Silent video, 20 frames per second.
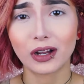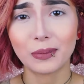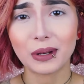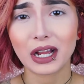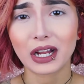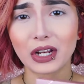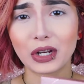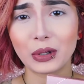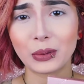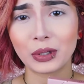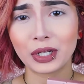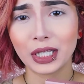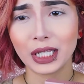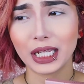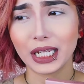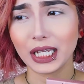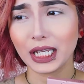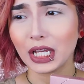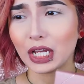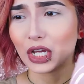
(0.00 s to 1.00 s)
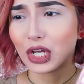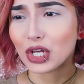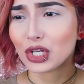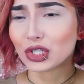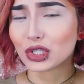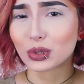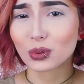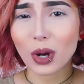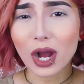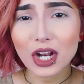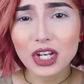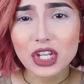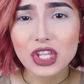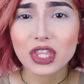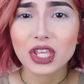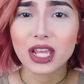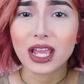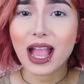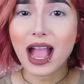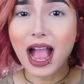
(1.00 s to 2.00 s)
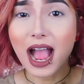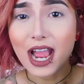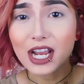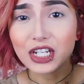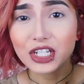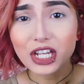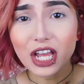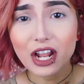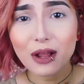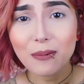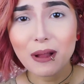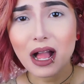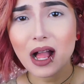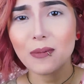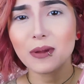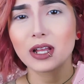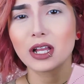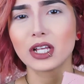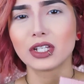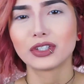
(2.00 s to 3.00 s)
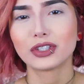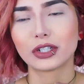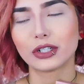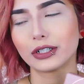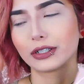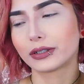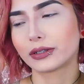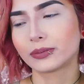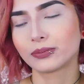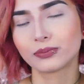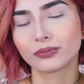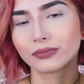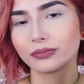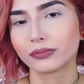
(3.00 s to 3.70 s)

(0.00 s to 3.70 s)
I'm not going to really swatch the eyeshadow palette because there's